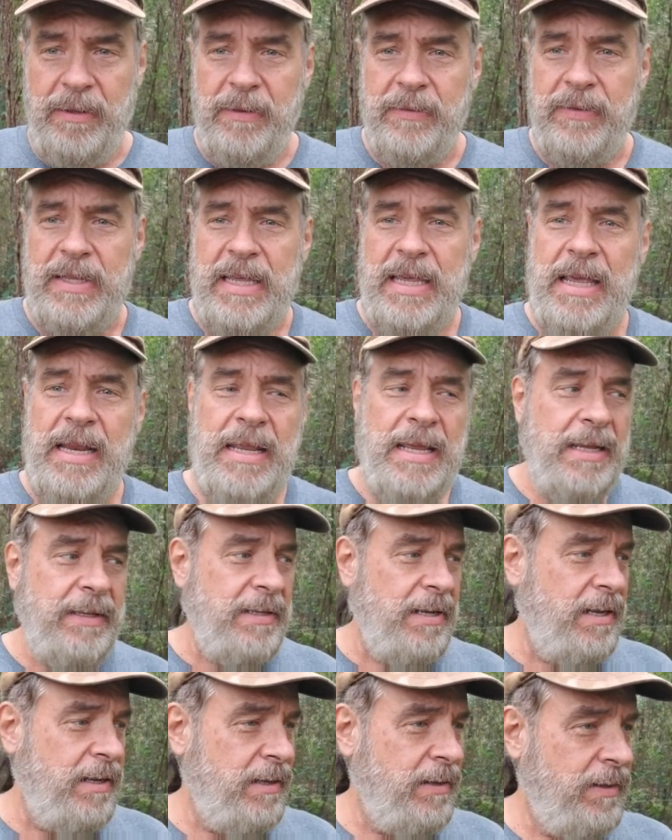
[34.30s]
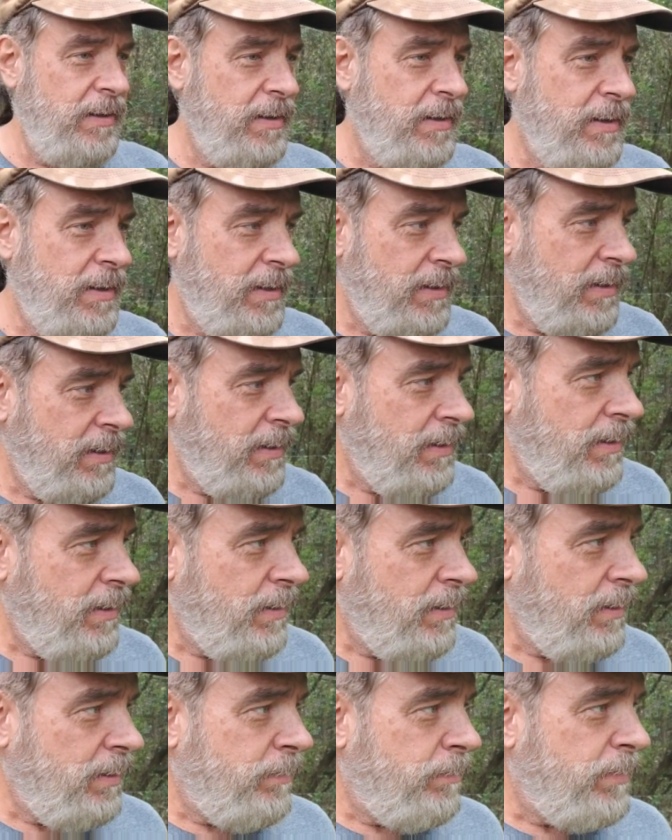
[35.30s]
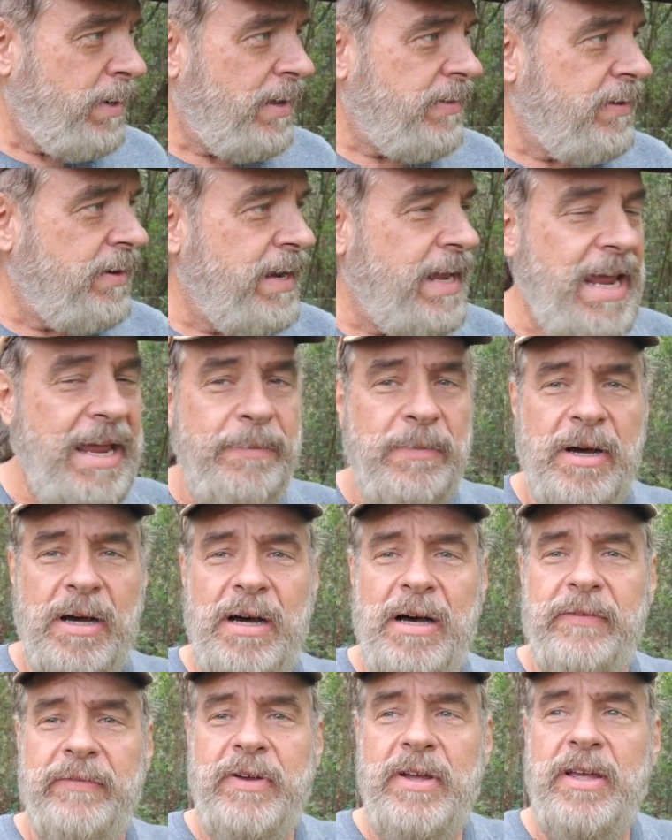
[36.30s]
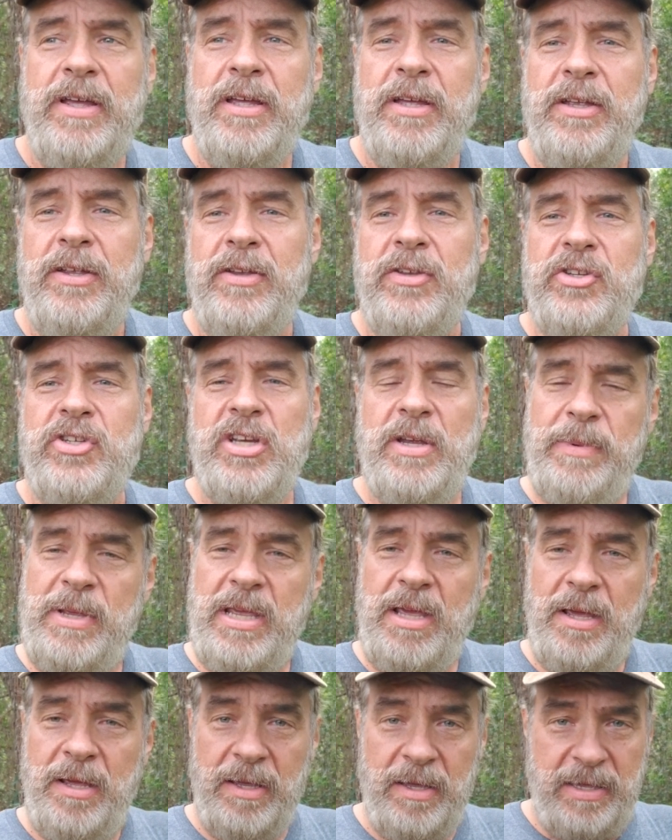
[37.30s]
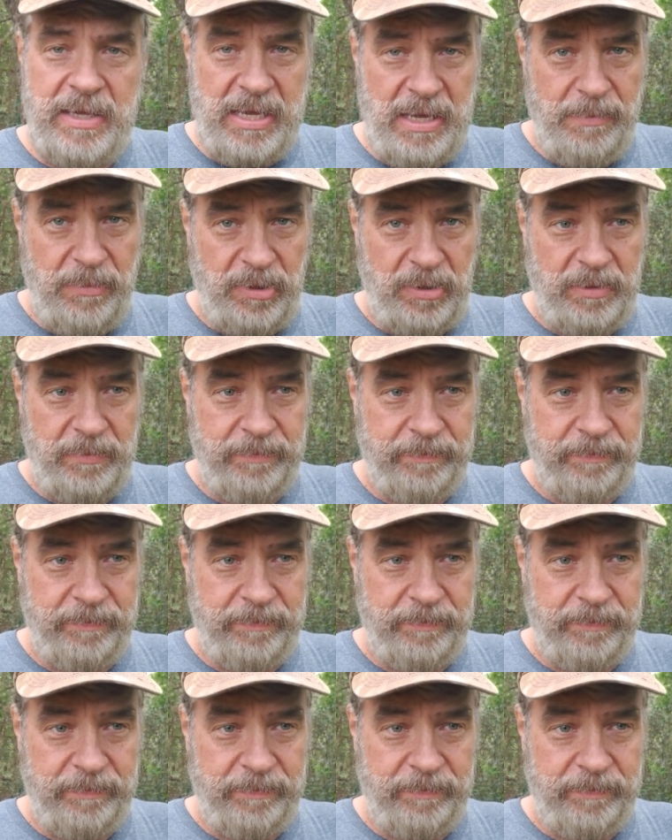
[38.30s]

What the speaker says: the idiot by the name of Jimmy Kimmel.